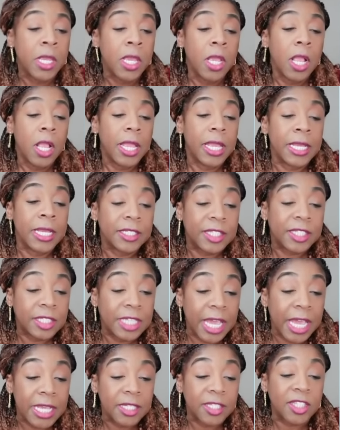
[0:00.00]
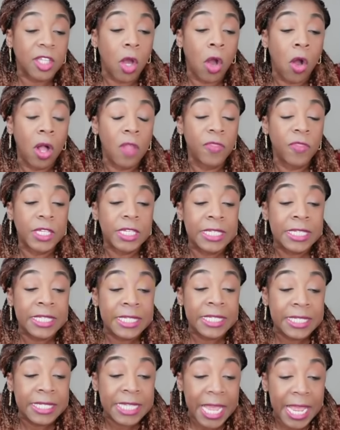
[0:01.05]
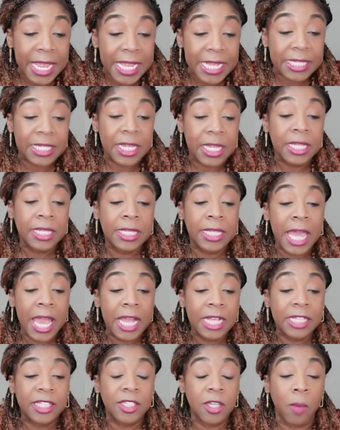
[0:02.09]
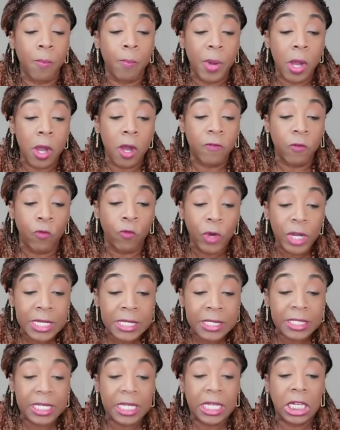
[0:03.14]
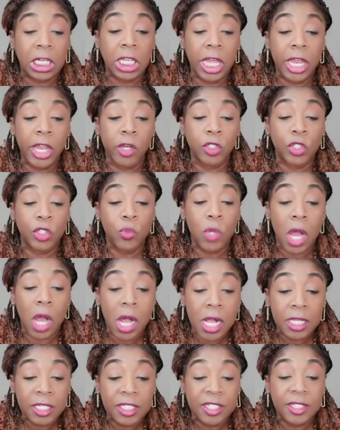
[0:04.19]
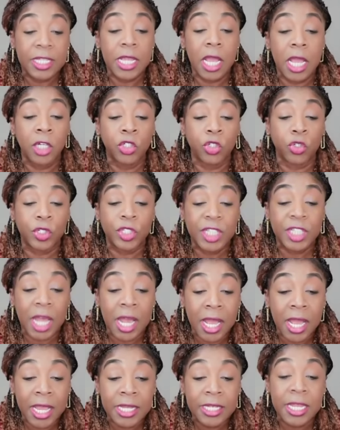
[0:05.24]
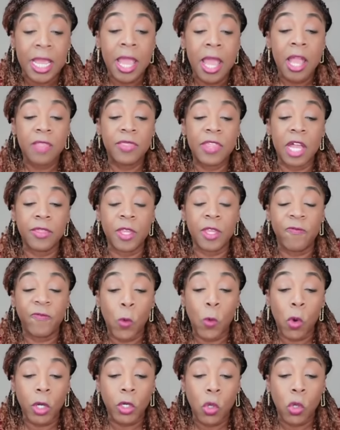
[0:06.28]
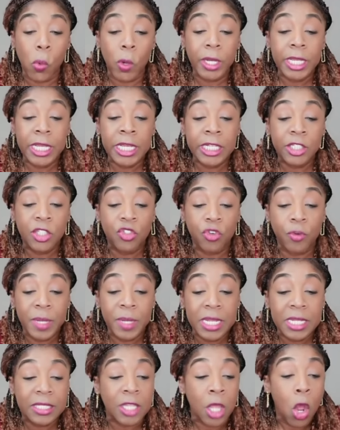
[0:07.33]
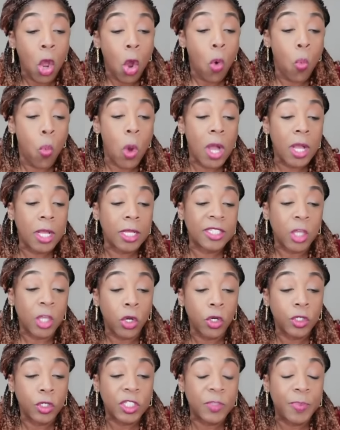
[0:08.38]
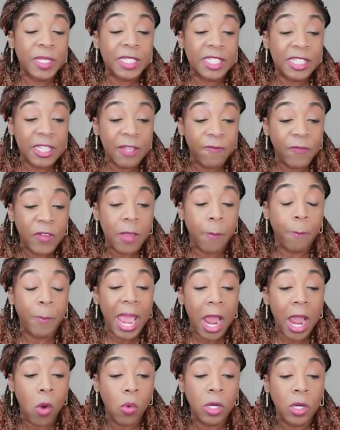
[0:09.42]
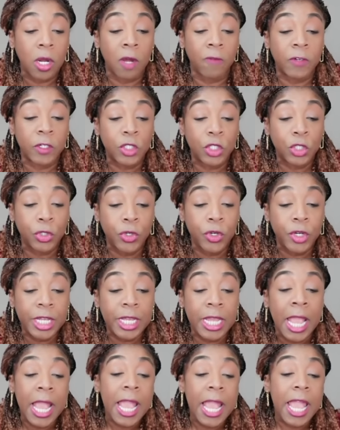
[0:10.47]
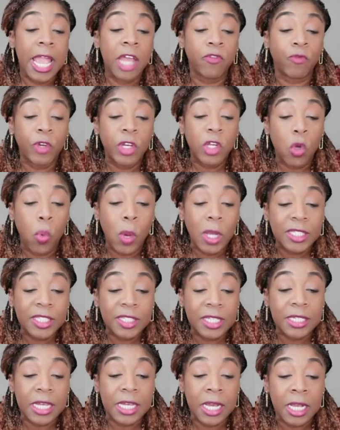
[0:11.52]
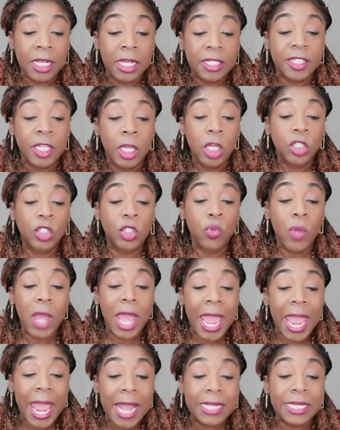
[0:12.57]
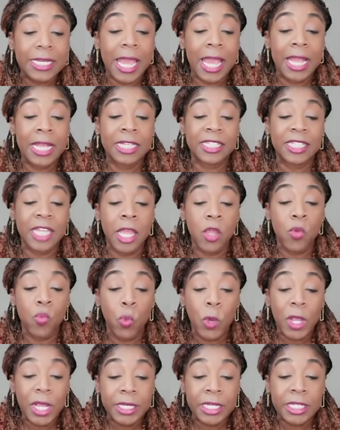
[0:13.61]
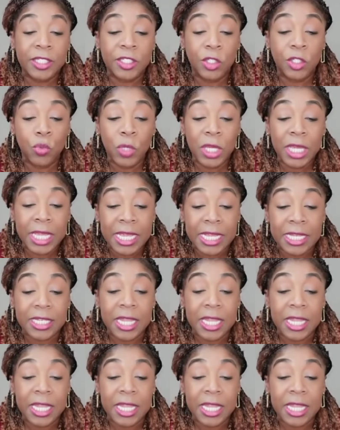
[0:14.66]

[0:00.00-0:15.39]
It states, on the date last above written, declared to us, the undersigned, that the foregoing instrument was her specific power of attorney, and requested us to act as a witness to it,